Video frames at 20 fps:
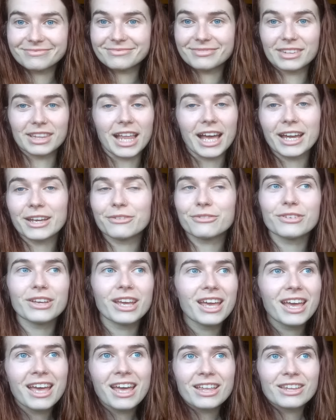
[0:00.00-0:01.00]
life,
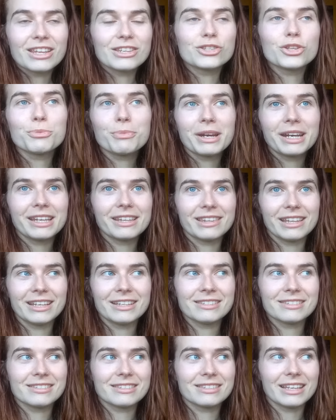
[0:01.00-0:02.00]
there's not many
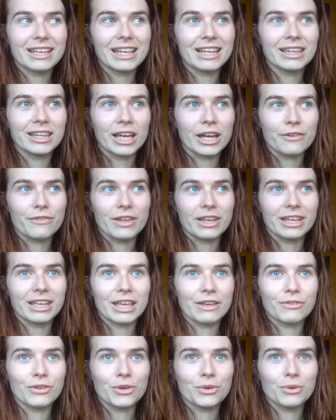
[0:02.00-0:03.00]
things in life that
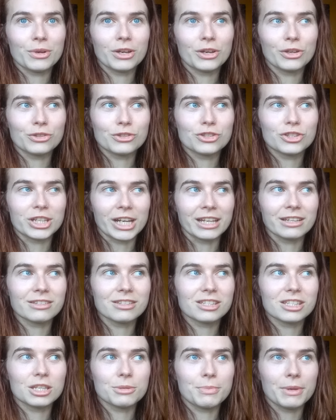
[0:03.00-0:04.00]
give you a good
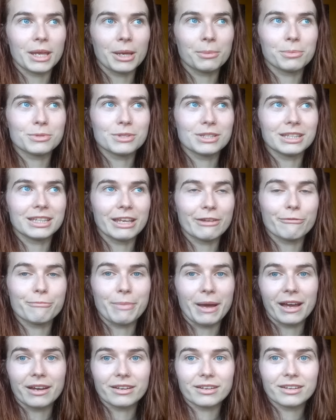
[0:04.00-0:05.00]
chance to be able to give
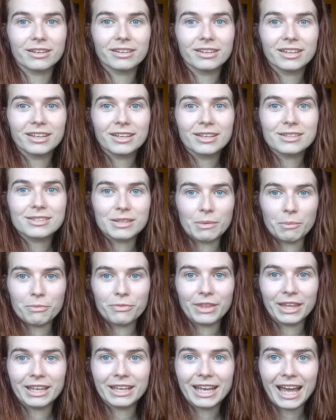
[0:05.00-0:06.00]
back
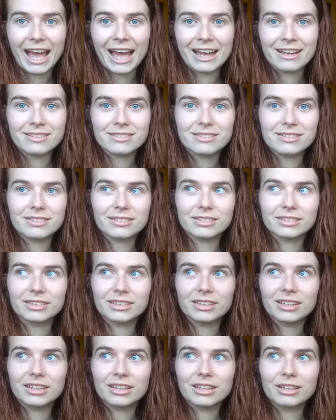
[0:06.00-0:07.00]
something at,
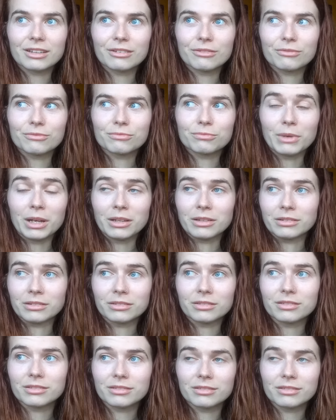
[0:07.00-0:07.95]
well,